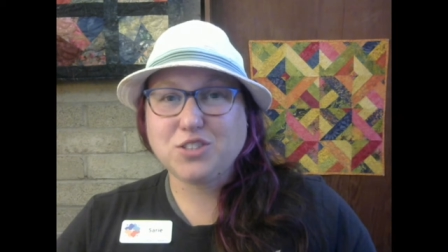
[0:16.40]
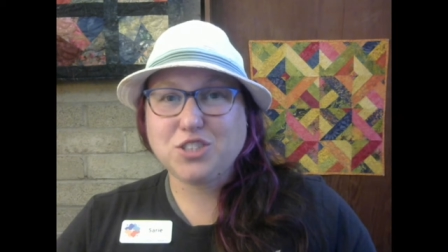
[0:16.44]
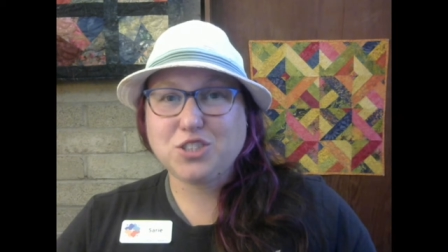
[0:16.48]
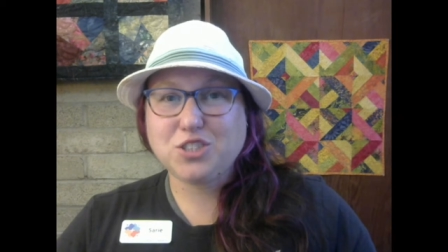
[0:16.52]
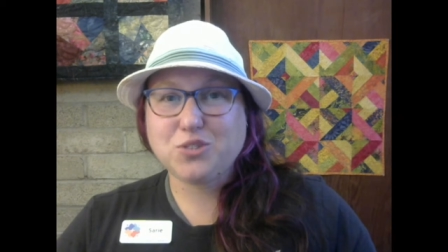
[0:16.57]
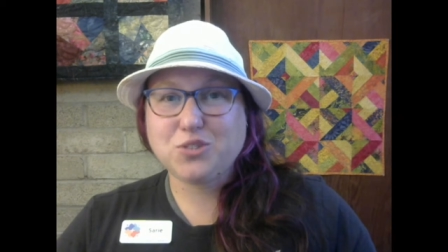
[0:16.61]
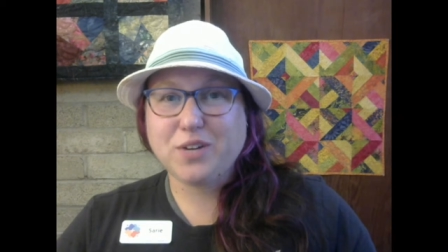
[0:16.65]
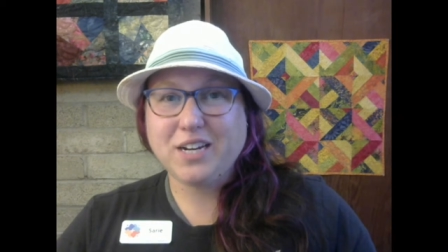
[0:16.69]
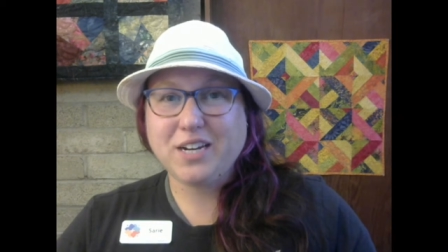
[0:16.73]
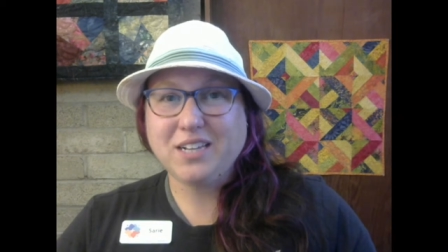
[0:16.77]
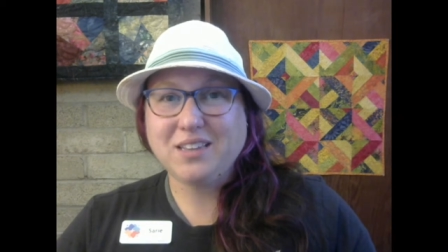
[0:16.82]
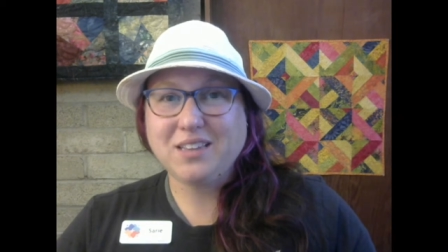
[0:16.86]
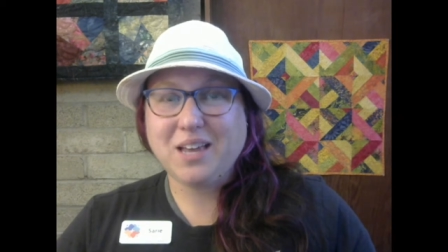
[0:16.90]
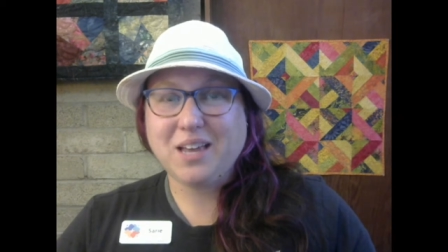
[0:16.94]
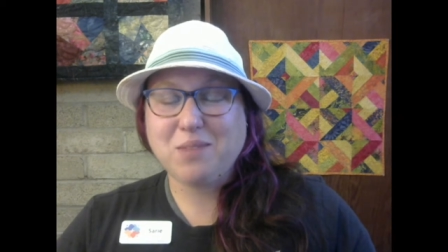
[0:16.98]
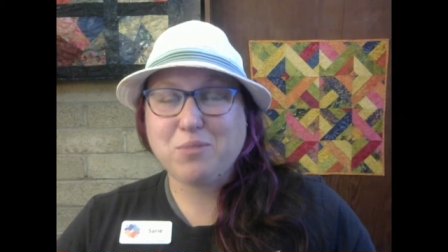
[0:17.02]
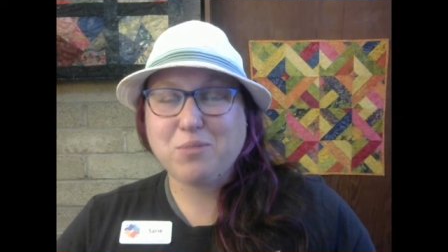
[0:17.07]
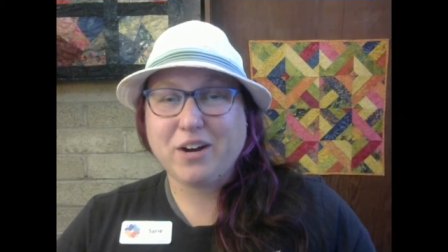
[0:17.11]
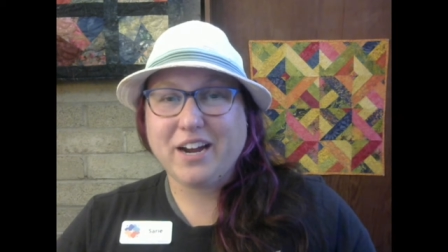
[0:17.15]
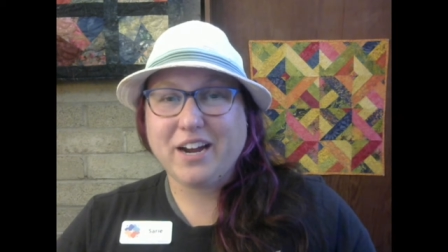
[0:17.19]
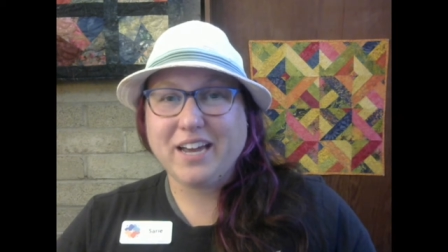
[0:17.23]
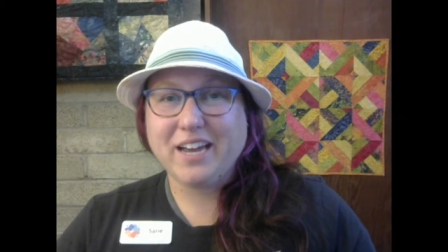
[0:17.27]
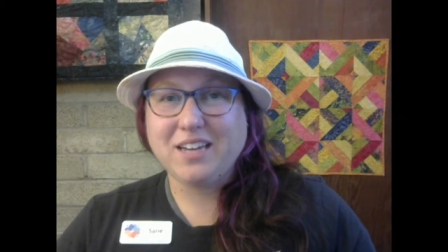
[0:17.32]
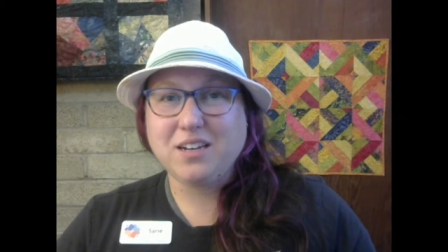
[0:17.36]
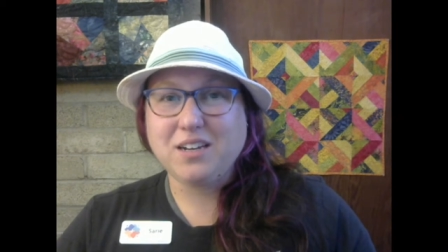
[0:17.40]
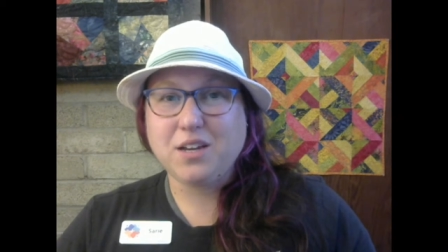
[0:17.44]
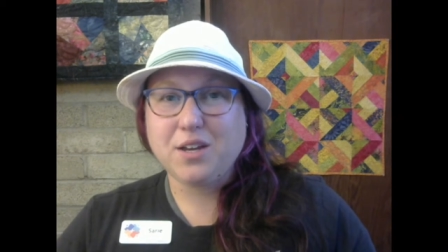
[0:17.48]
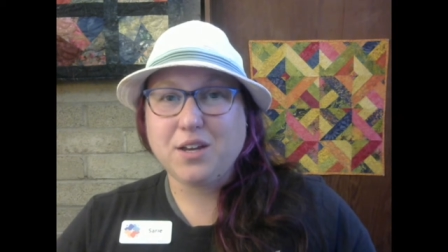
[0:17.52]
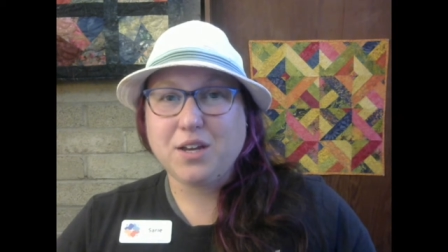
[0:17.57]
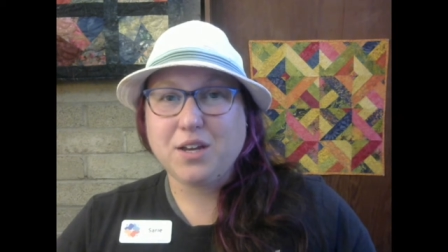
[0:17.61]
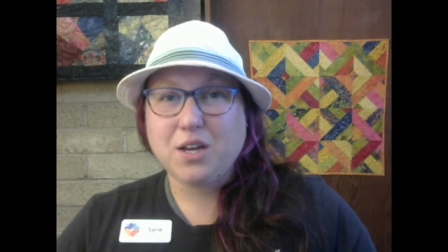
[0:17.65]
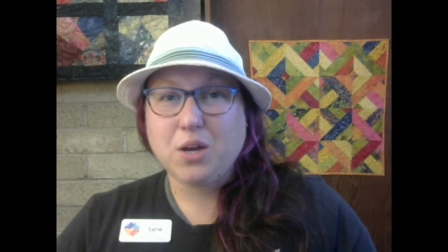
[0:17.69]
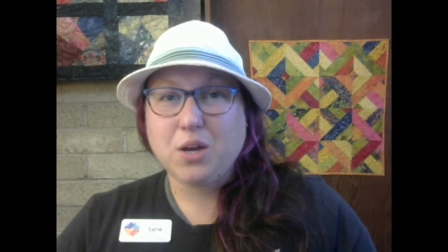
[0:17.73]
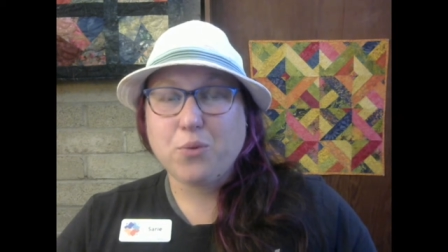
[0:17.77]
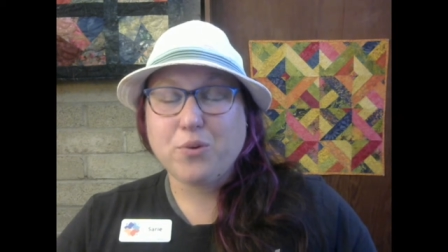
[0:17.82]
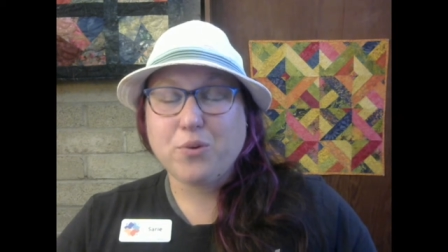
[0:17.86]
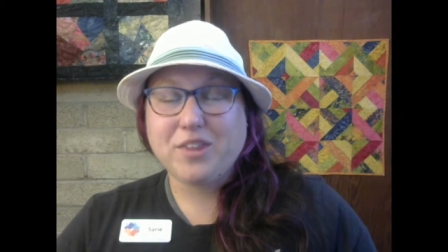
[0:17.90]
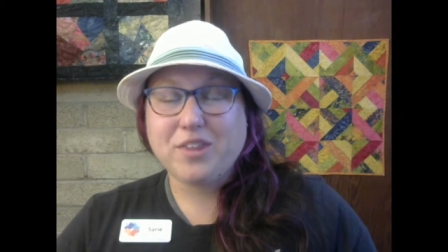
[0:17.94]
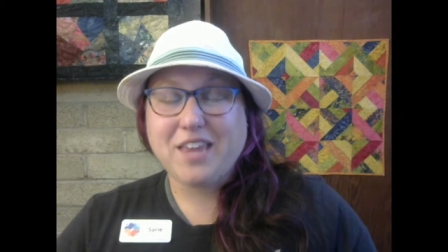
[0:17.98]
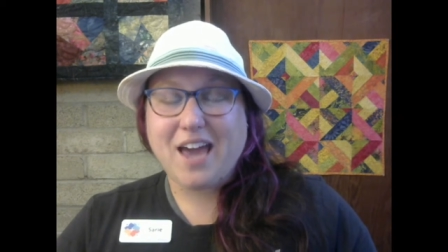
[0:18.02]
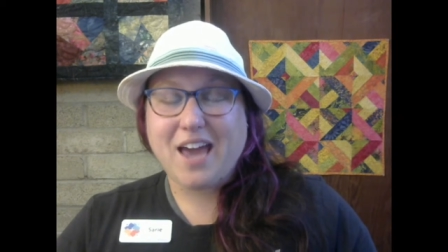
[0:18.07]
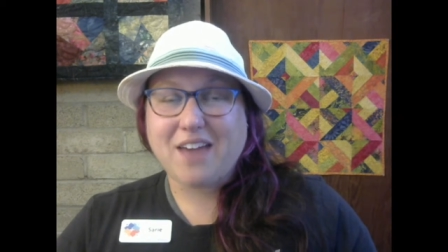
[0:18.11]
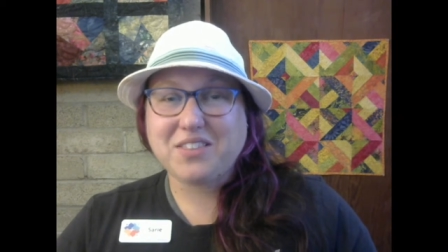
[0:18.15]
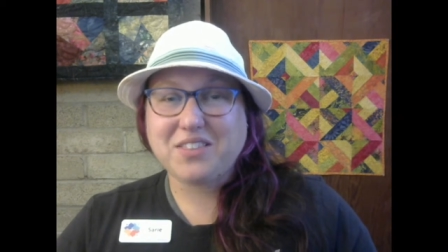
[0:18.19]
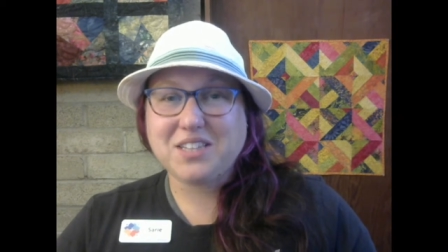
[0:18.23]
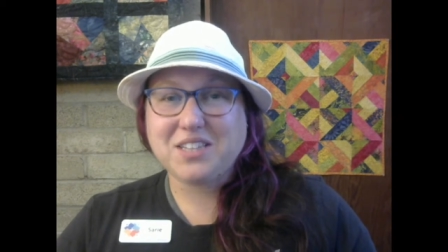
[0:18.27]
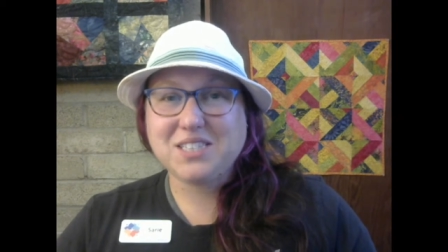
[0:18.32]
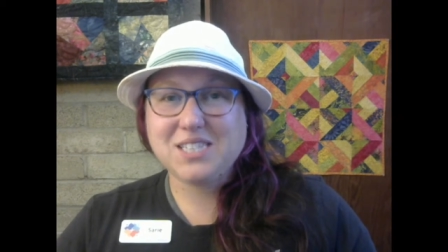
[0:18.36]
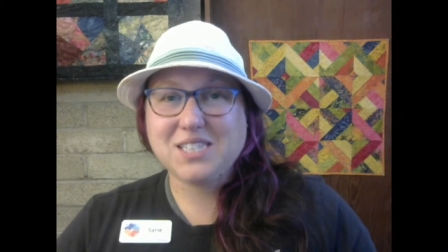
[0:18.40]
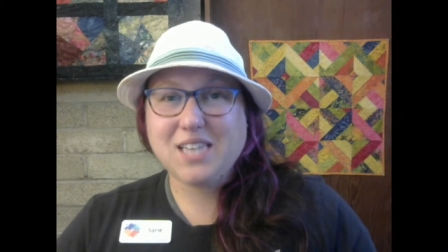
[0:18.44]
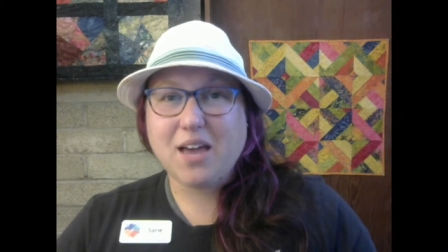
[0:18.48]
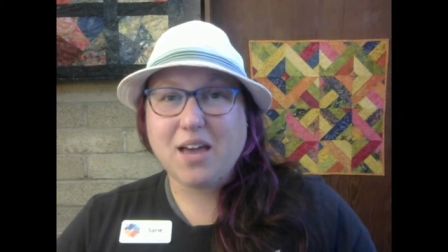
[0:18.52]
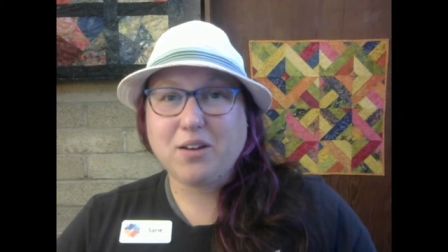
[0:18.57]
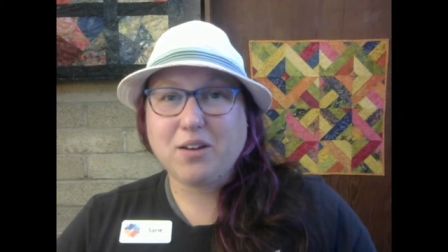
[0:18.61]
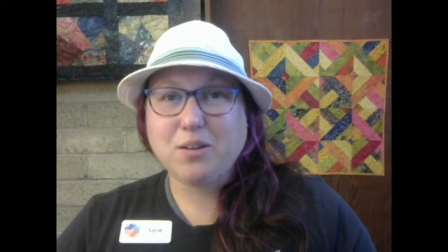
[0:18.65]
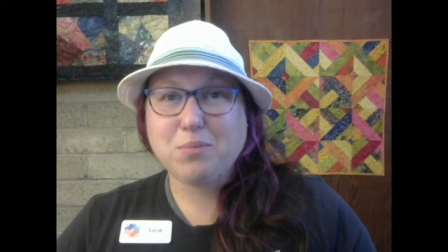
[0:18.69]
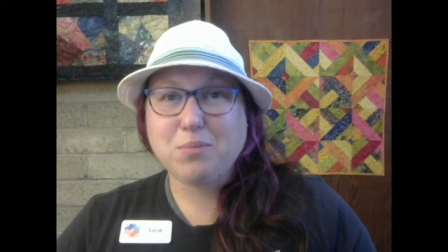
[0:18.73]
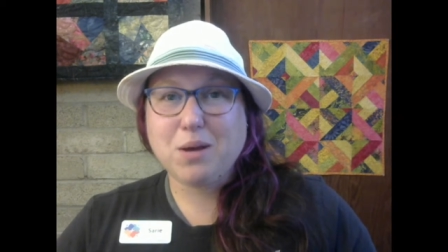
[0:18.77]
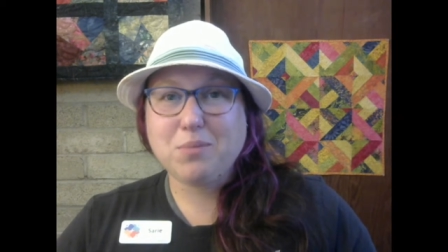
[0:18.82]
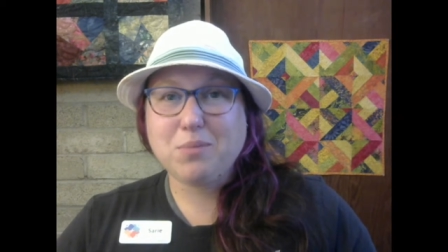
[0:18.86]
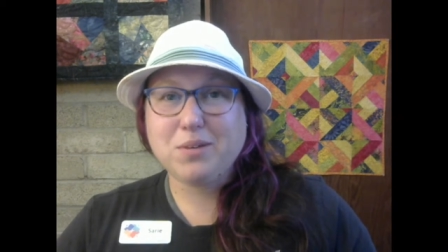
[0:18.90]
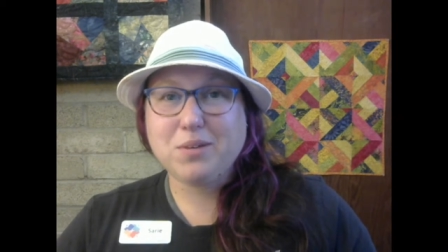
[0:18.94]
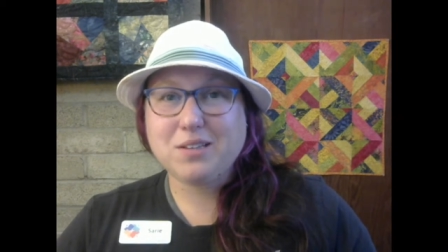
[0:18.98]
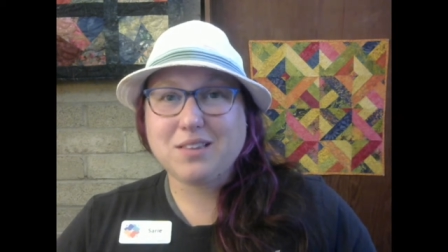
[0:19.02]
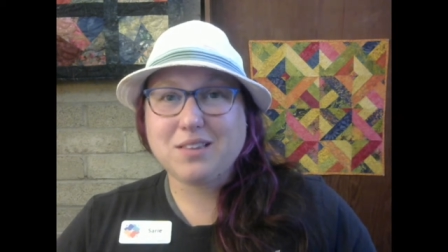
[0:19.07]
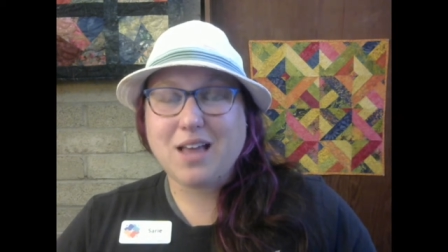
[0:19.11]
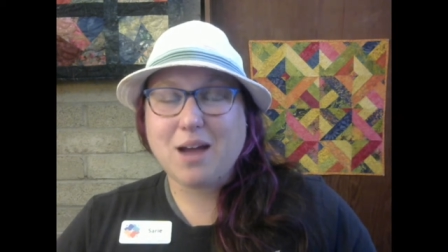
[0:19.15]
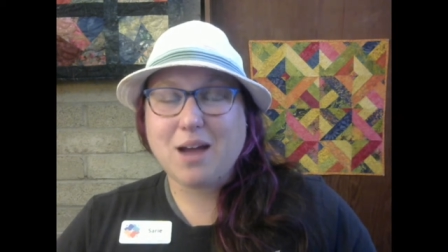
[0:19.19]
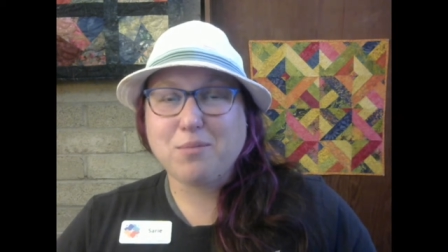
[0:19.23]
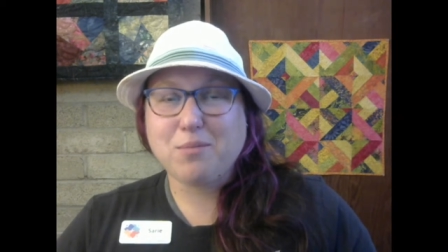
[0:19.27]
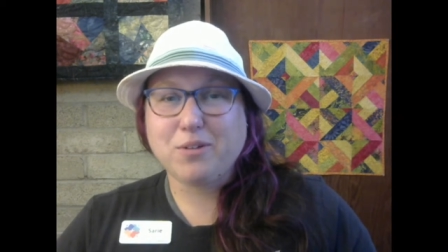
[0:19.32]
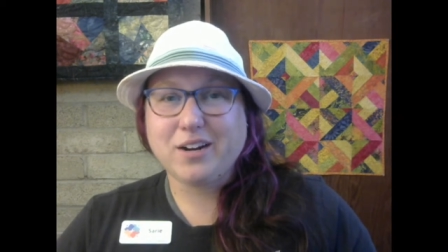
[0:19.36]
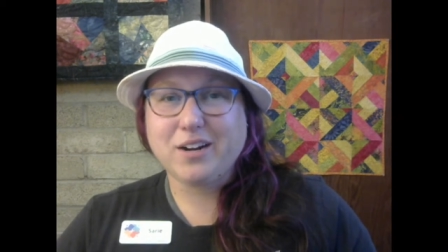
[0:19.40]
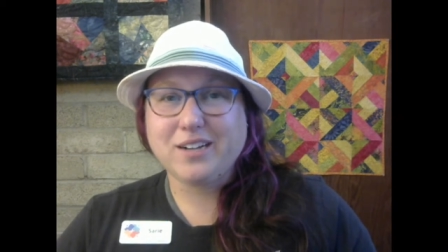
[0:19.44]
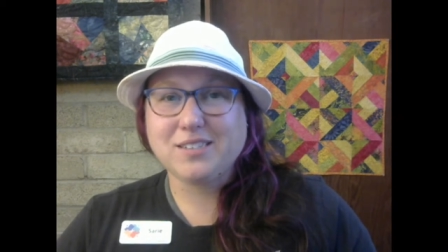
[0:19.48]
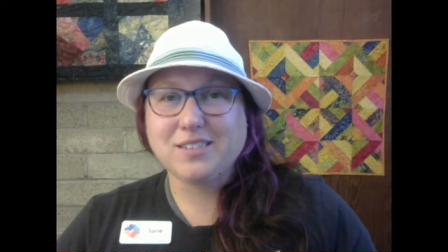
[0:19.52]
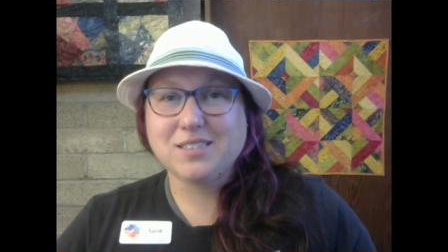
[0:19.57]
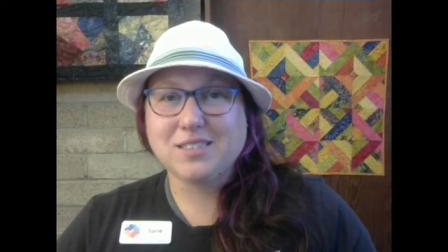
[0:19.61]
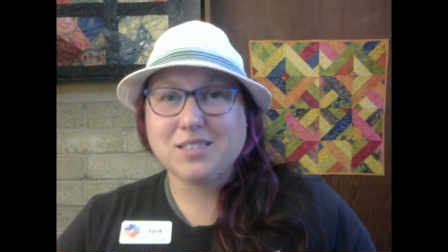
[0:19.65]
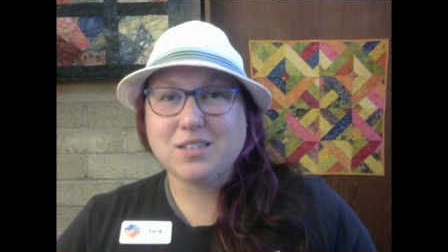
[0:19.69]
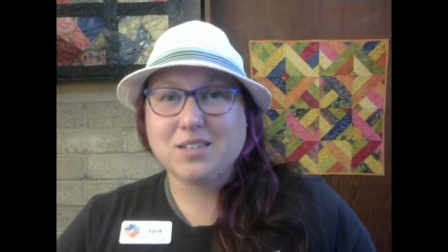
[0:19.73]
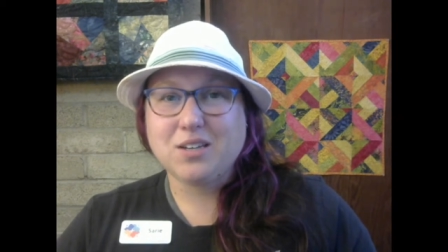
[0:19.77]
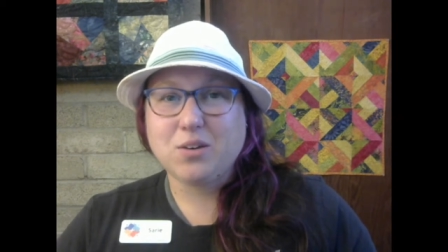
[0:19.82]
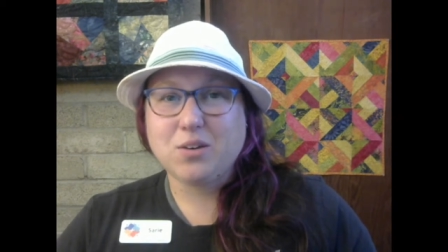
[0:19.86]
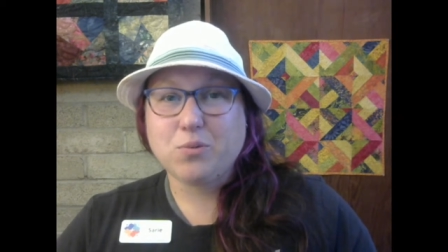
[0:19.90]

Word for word: Training Librarian with the Athens County Public Libraries